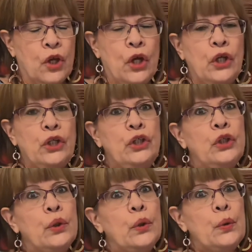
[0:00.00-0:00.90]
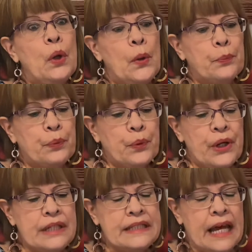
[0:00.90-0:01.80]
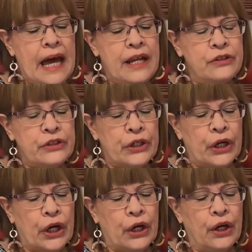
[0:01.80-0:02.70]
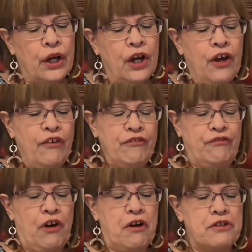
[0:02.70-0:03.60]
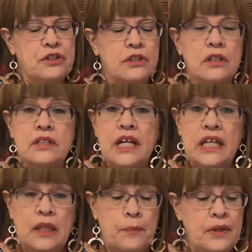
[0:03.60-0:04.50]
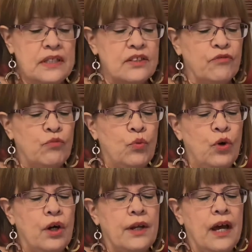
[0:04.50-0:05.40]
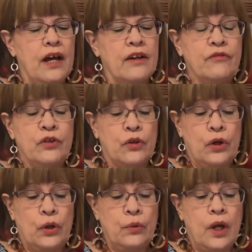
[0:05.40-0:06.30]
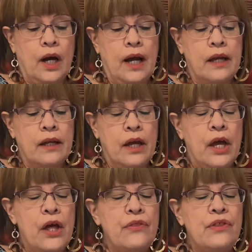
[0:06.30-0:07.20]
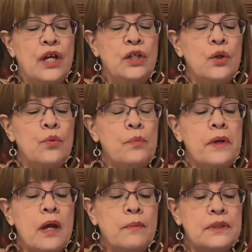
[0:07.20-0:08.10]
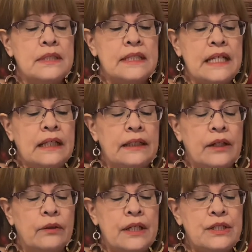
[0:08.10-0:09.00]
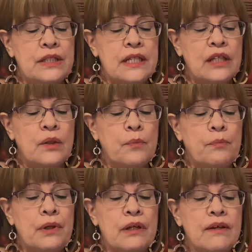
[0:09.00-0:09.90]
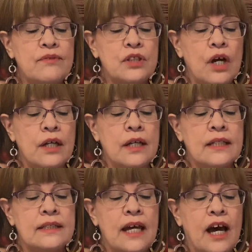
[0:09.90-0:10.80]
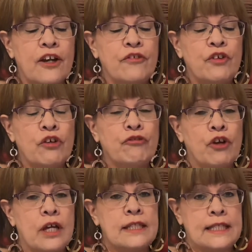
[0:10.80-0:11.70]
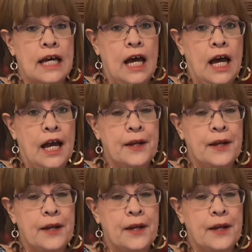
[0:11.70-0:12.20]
You pretender, first take the piece of wood out of your own eye. Then you will be able to see clearly to take the bit of sawdust out of your friend's eye."